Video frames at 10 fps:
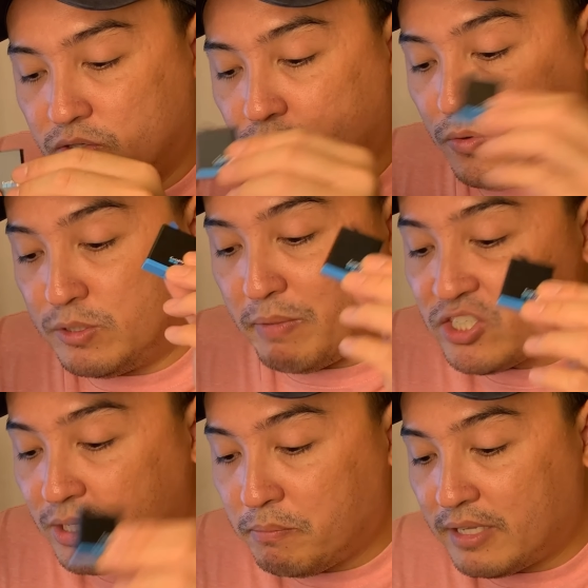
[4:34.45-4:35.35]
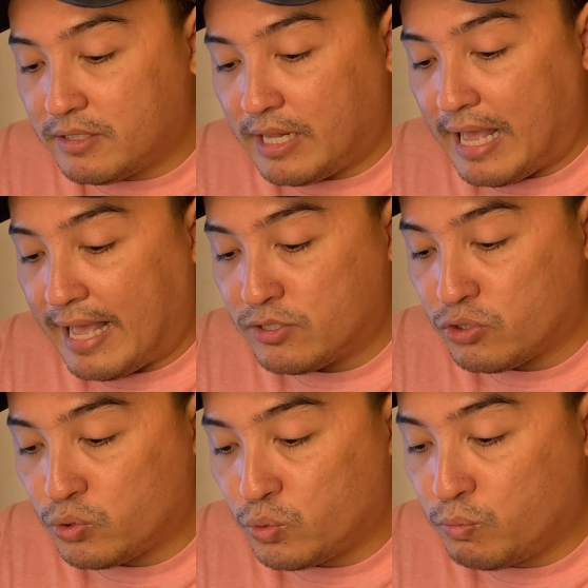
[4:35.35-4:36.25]
So special bundle
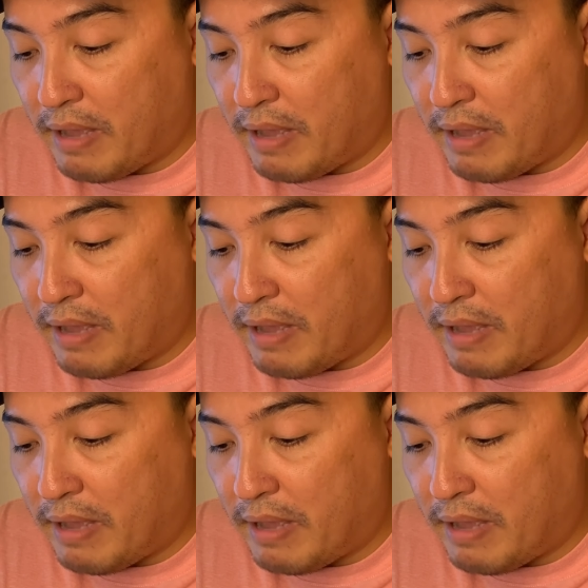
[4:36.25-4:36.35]
has 2